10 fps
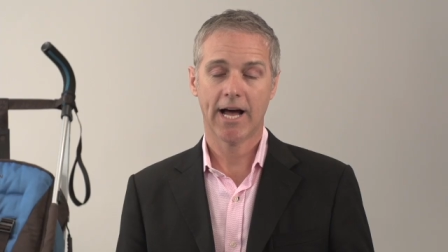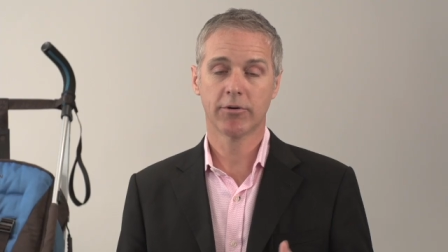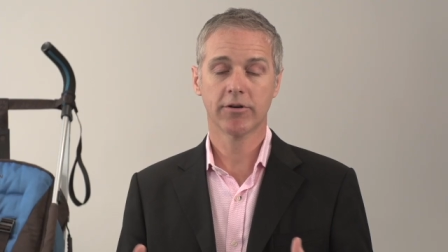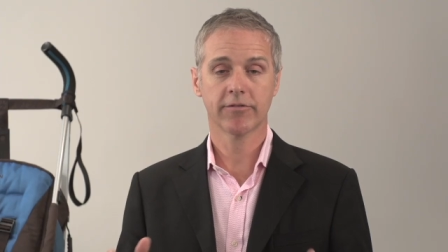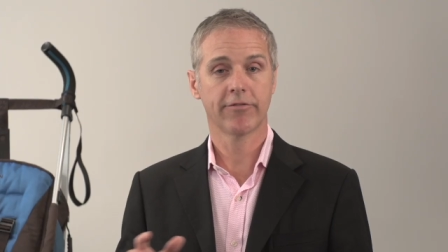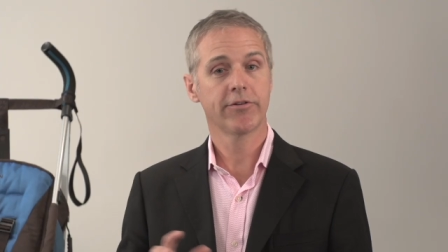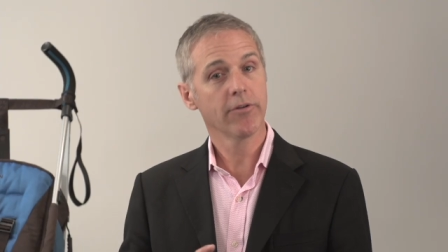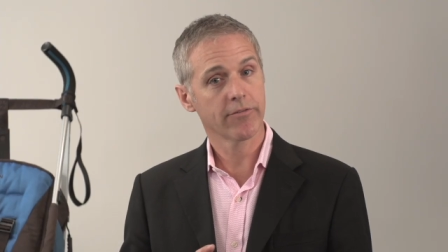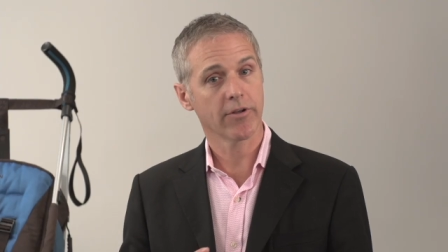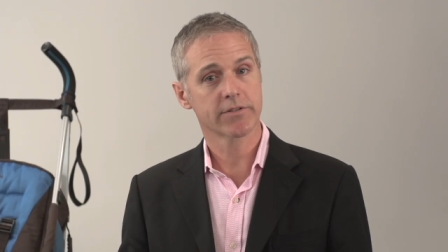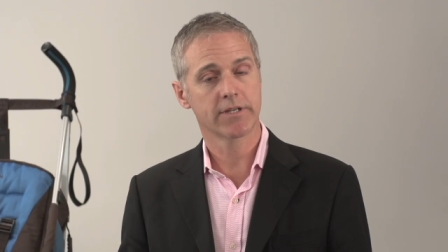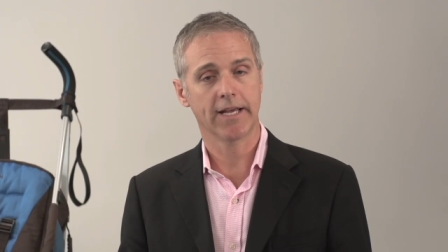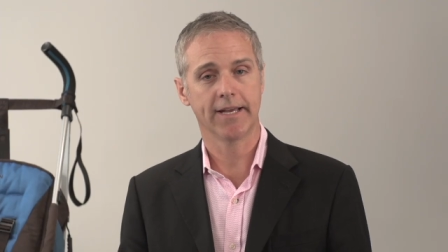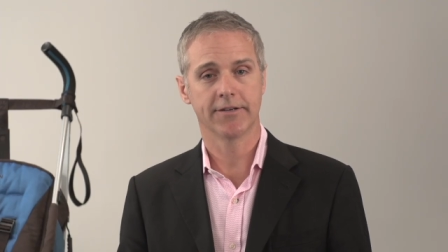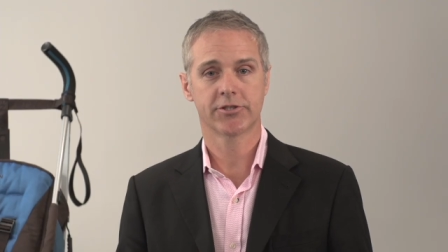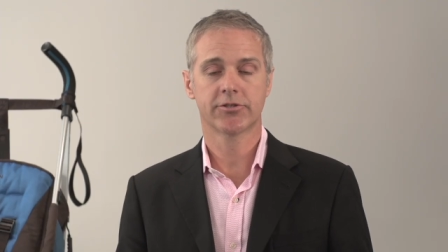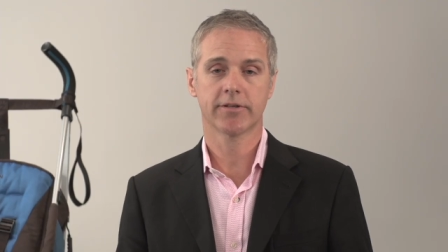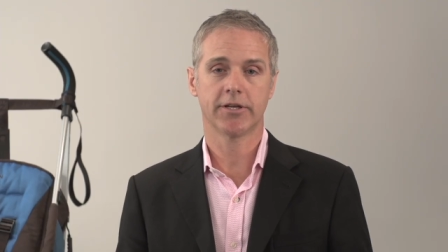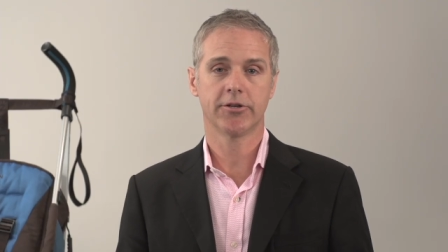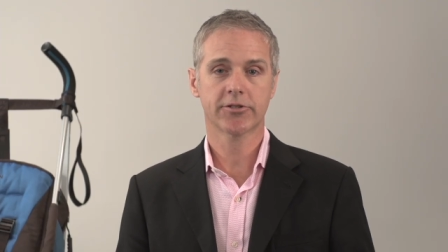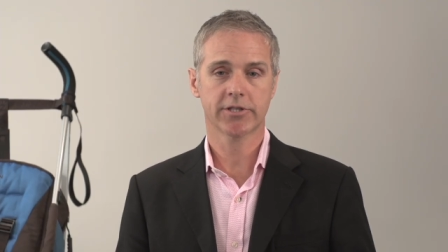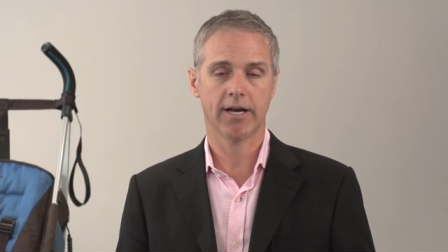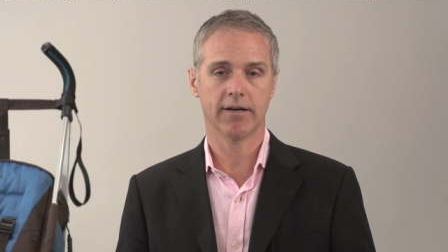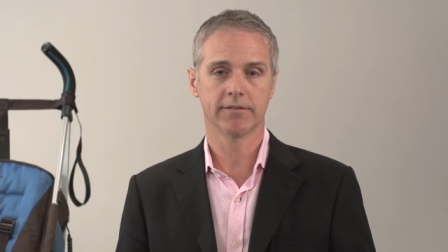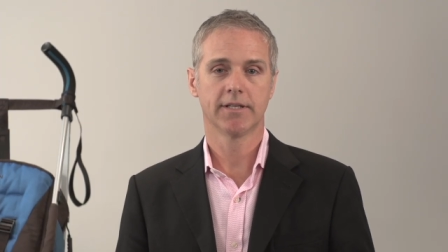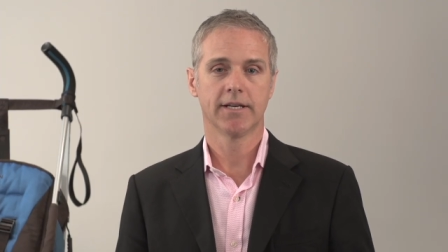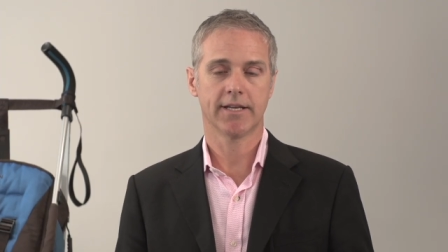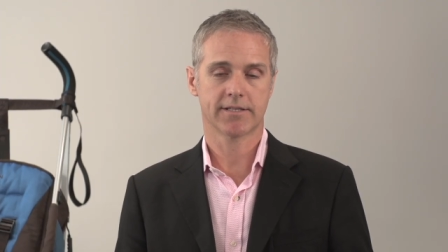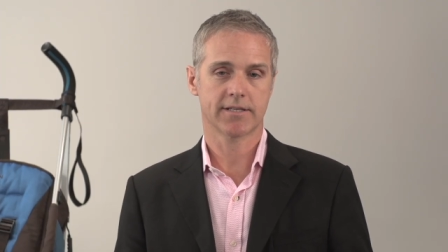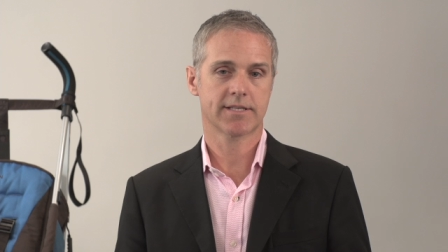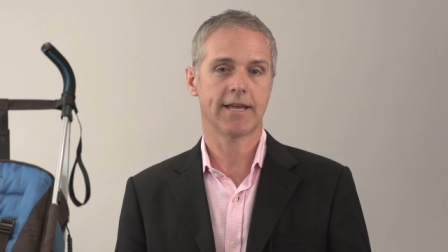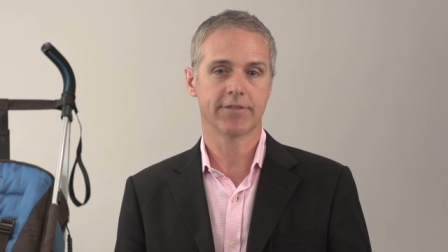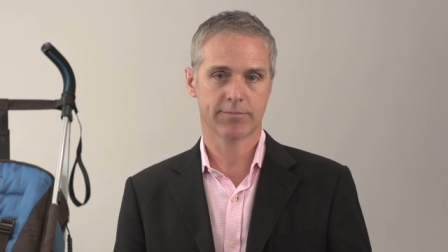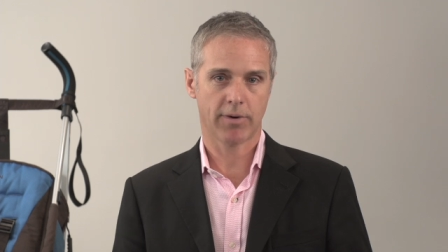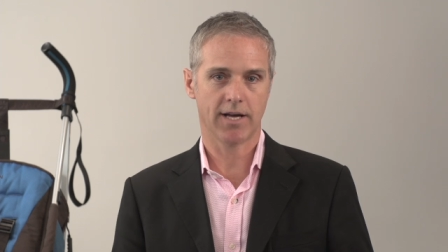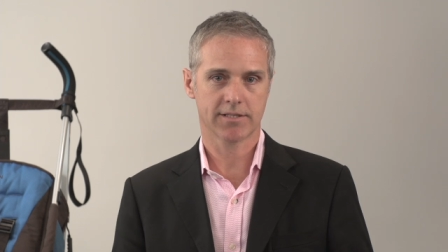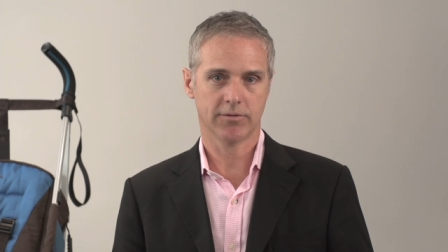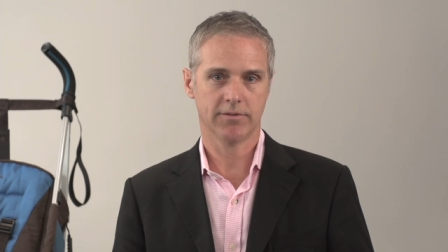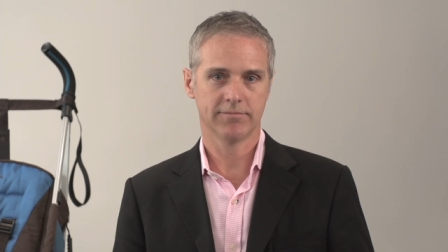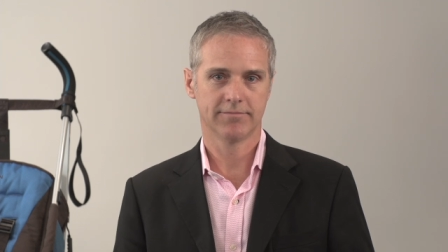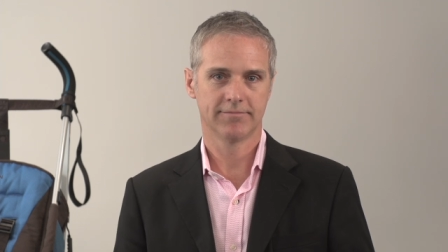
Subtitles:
I went over a few of those today to assure that your child is as safe as possible.